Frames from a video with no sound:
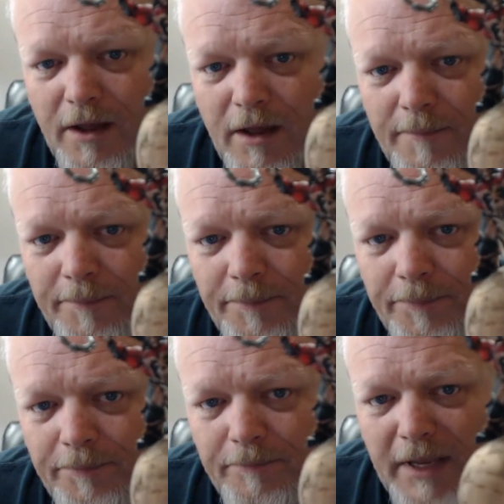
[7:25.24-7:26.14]
But
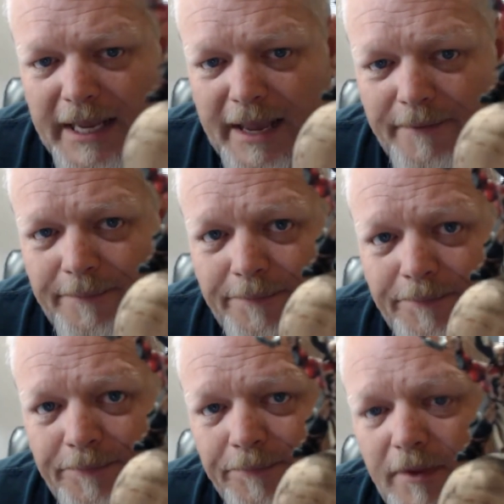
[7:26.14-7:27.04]
yeah.
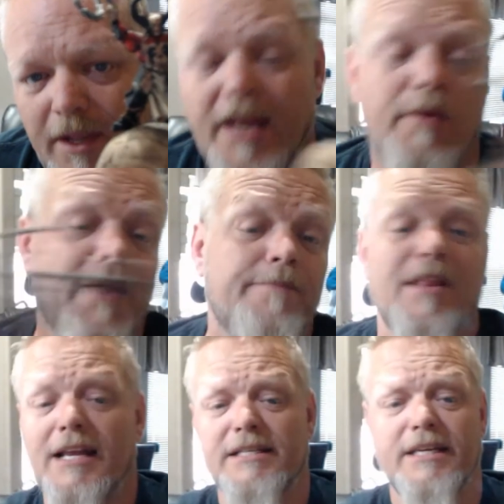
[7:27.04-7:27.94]
Anyway,
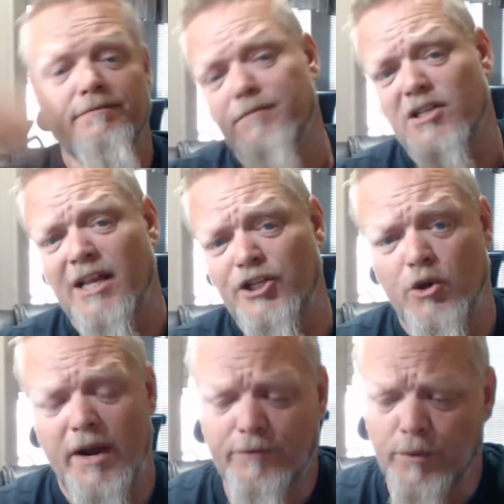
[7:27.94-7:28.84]
like I said,
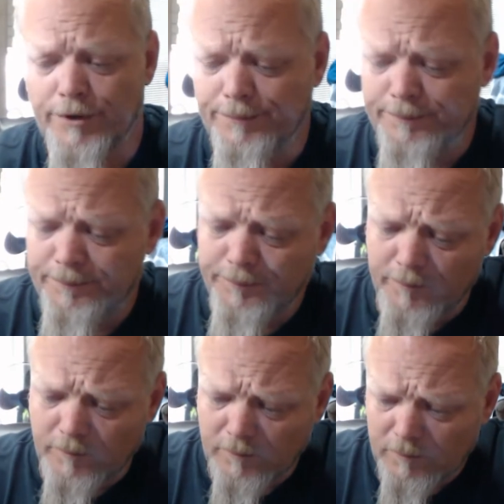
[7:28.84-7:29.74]
slideshow afterward.
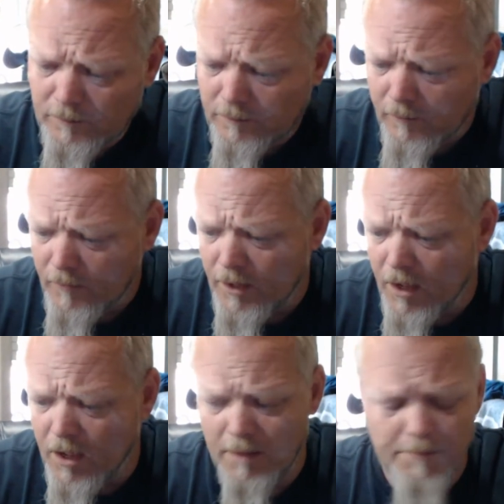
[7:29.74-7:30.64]

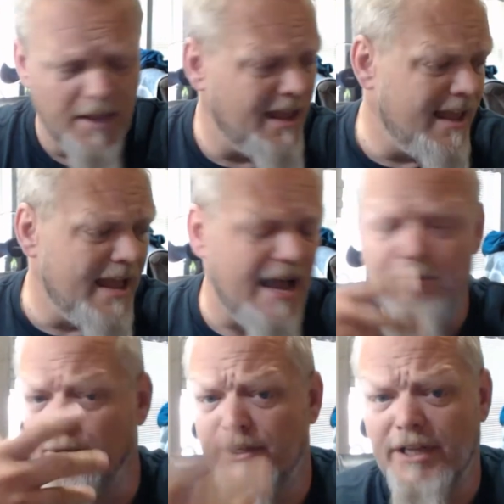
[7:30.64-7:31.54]
I
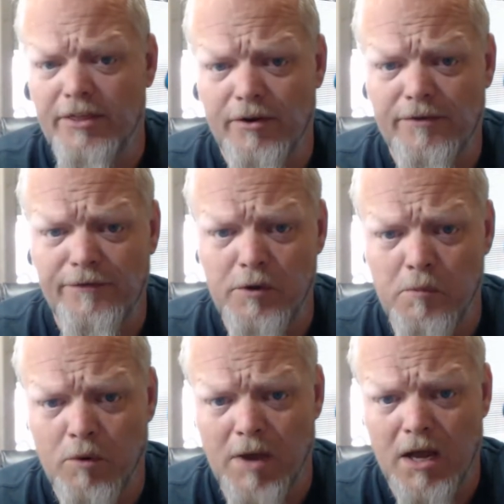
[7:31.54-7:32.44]
put together a few
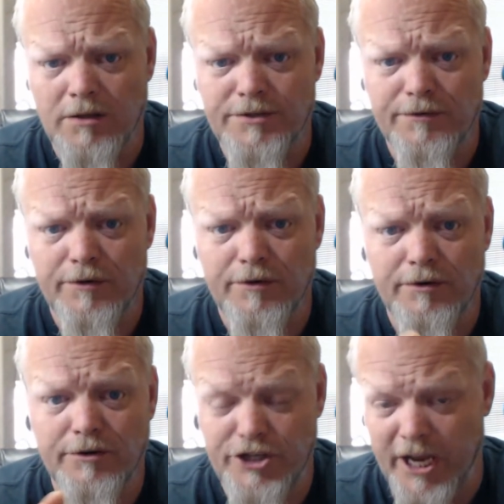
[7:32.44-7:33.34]
more models
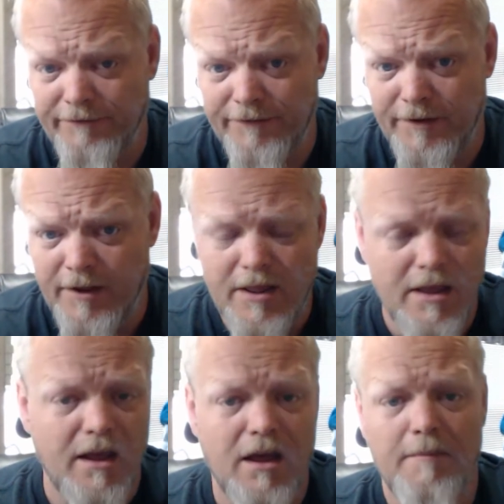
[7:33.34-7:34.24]
for Jeff,
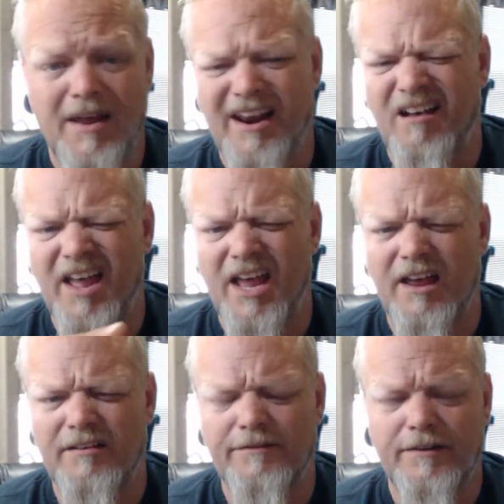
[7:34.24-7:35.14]
and
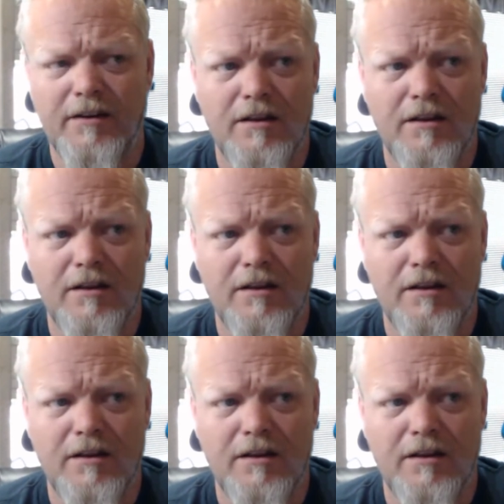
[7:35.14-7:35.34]
I